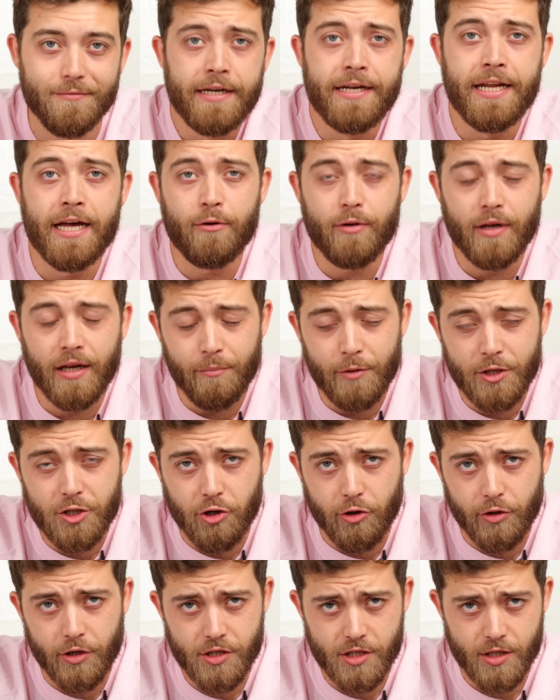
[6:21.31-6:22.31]
Now, let me
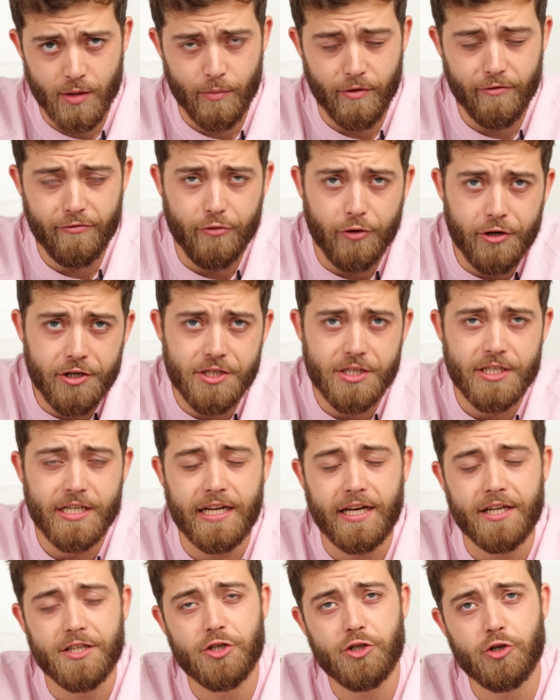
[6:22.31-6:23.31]
show you some footage that
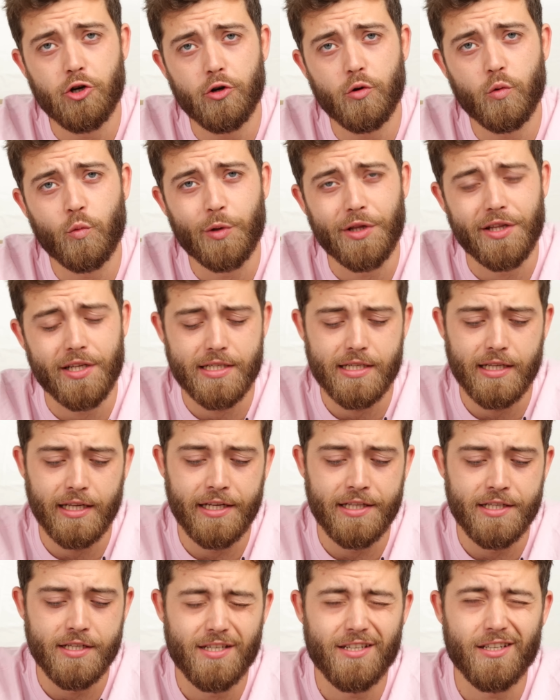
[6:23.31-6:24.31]
I shot with this
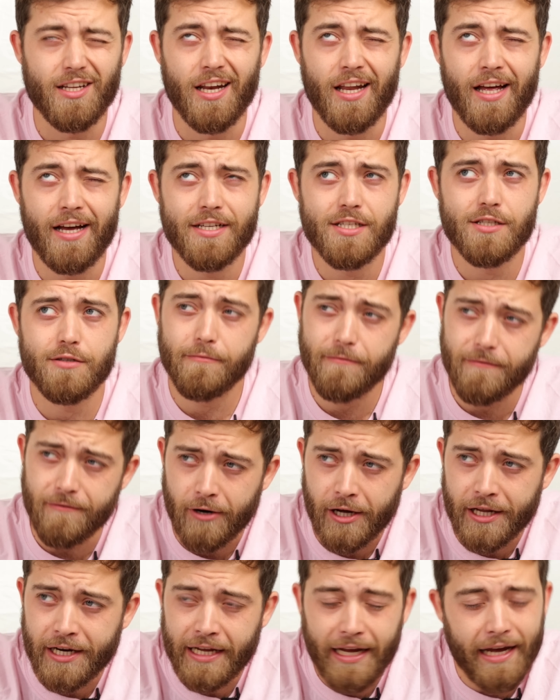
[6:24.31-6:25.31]
lens last
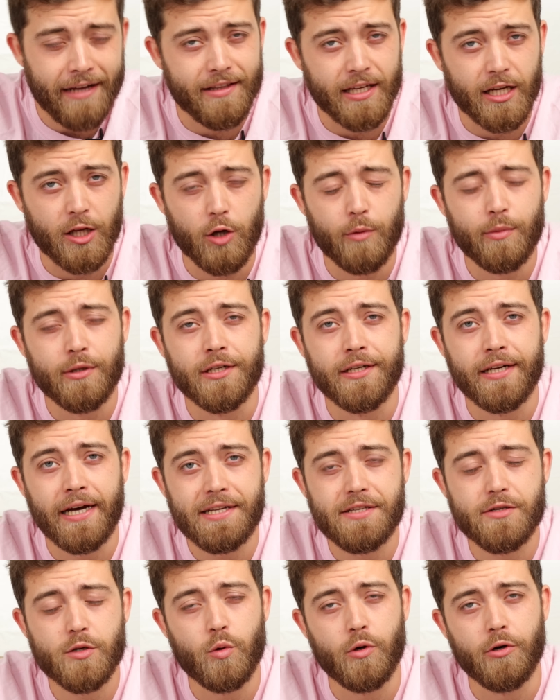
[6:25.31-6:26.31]
Friday at the Global
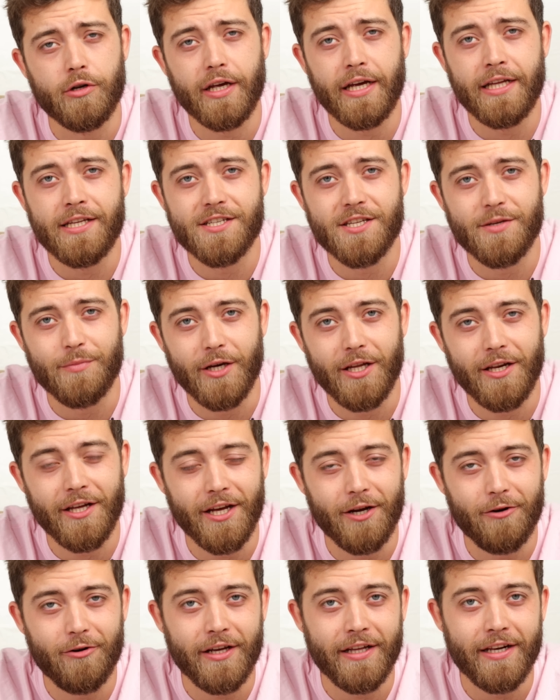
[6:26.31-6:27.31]
Night Squad Instameet
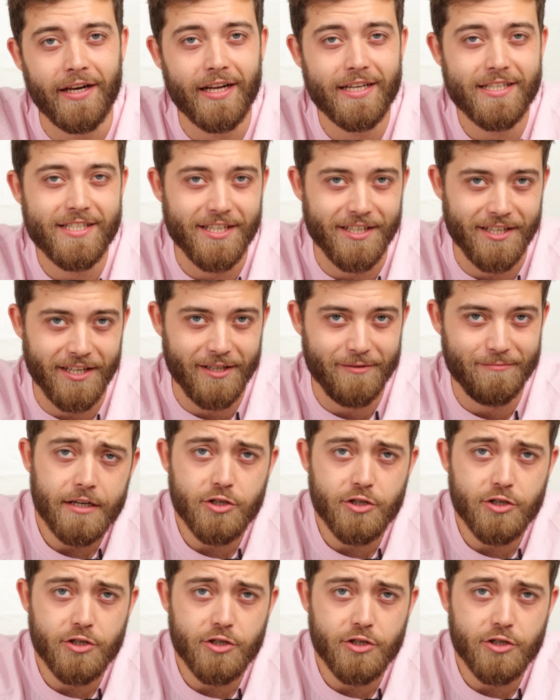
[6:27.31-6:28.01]
here in Sydney.